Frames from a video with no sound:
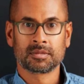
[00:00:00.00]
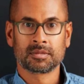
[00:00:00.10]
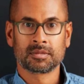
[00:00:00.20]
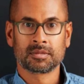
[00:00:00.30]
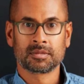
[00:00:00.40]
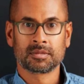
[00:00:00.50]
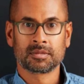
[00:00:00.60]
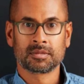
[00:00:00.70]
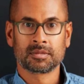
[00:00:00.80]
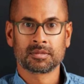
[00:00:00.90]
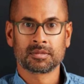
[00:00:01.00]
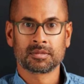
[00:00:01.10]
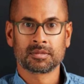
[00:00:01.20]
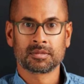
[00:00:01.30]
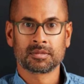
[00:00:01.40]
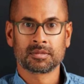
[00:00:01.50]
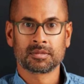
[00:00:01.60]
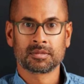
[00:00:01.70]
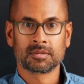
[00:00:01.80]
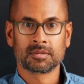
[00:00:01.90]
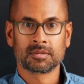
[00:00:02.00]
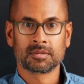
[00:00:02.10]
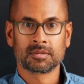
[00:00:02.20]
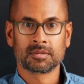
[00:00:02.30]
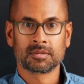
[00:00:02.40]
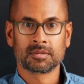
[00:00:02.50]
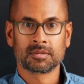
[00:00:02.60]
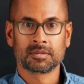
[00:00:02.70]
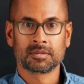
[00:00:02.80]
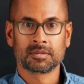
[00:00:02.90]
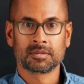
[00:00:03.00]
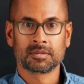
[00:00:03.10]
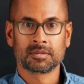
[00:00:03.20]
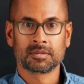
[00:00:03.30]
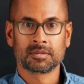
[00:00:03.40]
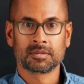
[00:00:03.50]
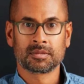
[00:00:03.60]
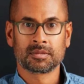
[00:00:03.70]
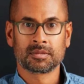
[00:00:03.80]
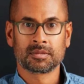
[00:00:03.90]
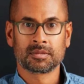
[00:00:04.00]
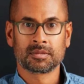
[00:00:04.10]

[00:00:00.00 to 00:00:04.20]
[no speech]